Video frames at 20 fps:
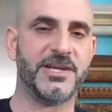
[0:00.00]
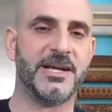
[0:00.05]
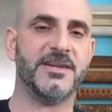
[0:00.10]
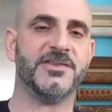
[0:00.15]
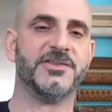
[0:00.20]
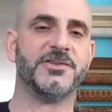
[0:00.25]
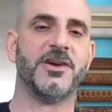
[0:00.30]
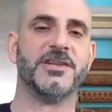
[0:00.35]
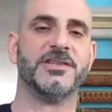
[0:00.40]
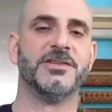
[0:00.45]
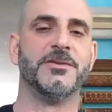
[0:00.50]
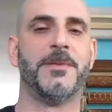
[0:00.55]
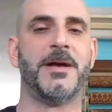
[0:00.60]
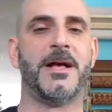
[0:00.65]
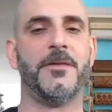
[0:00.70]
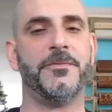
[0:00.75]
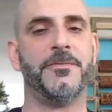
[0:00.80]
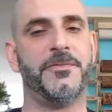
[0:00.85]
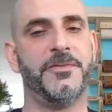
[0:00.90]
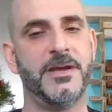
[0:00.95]
I discuss
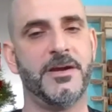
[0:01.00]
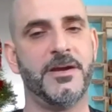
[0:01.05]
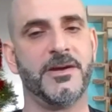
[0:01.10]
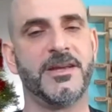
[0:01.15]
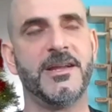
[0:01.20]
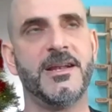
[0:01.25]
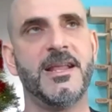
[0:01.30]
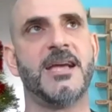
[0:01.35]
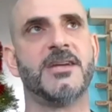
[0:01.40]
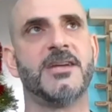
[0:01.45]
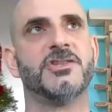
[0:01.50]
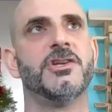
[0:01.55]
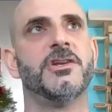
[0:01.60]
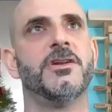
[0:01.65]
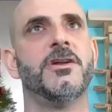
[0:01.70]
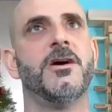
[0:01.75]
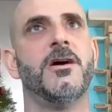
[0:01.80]
about their connection